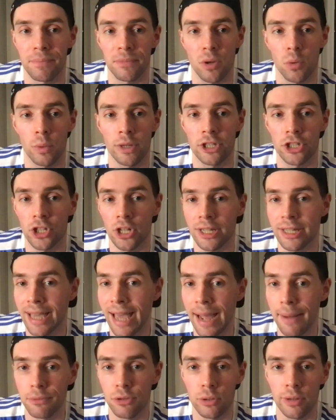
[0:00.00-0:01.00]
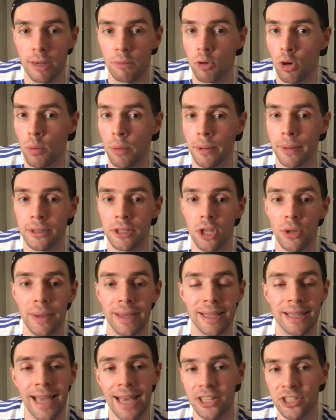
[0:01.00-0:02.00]
we should have kept doing what we were
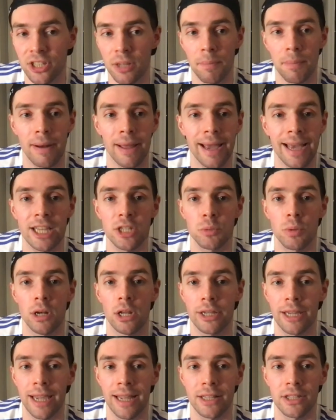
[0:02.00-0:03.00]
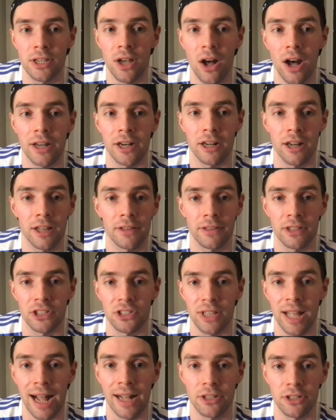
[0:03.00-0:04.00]
doing. Yes, the players were looking tired, and I
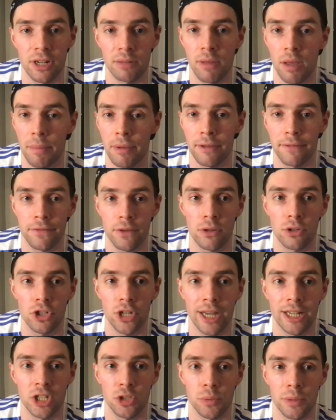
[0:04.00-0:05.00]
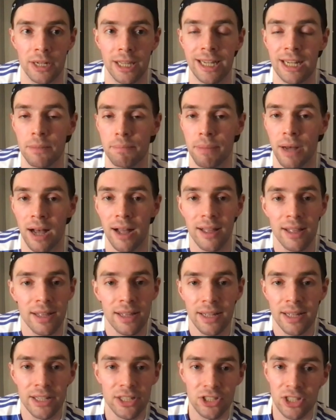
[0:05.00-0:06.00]
understand, maybe a few changes were needed, but
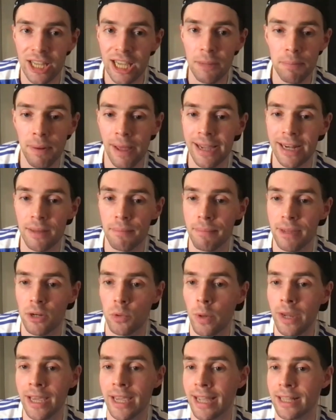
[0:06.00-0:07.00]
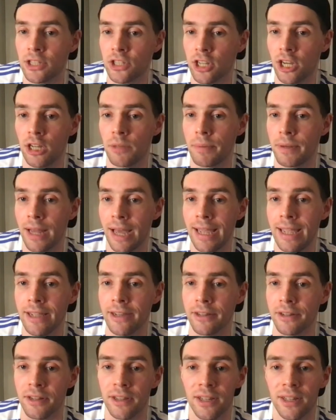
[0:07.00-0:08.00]
City played in midweek against
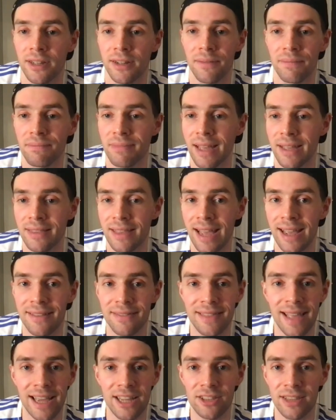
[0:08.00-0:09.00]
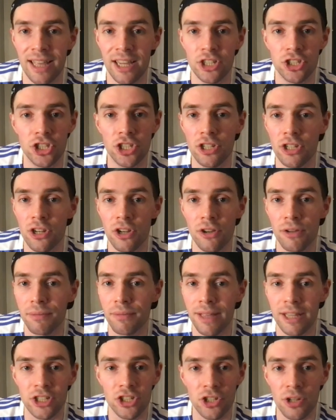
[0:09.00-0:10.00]
Copenhagen. There
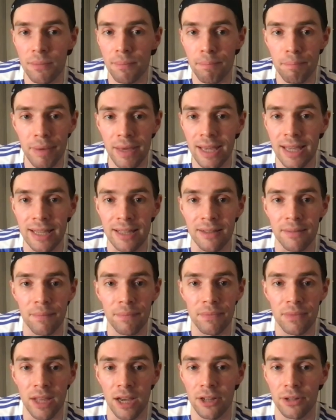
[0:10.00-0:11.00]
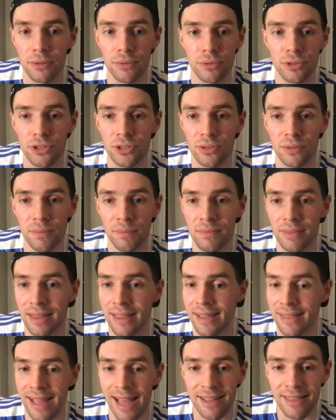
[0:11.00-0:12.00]
shouldn't be those,
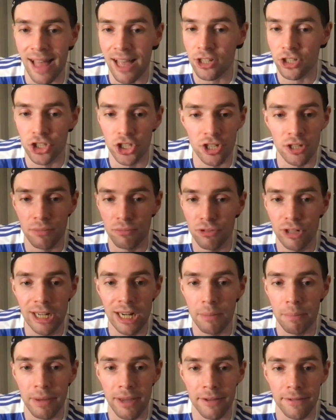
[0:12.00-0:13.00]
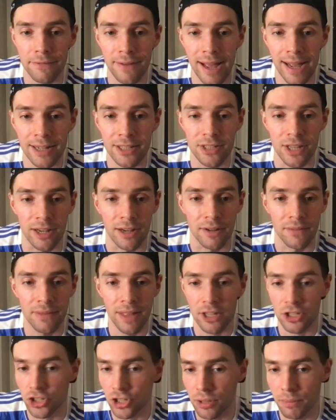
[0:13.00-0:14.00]
that shouldn't really be a factor.
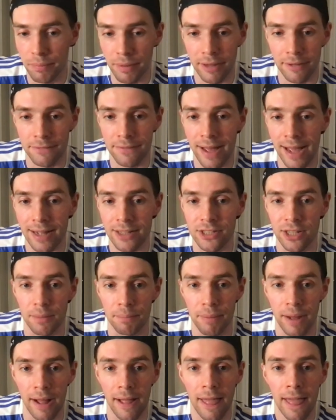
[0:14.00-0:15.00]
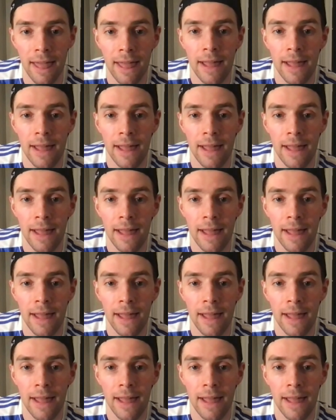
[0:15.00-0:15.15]
That shouldn't be a factor. But,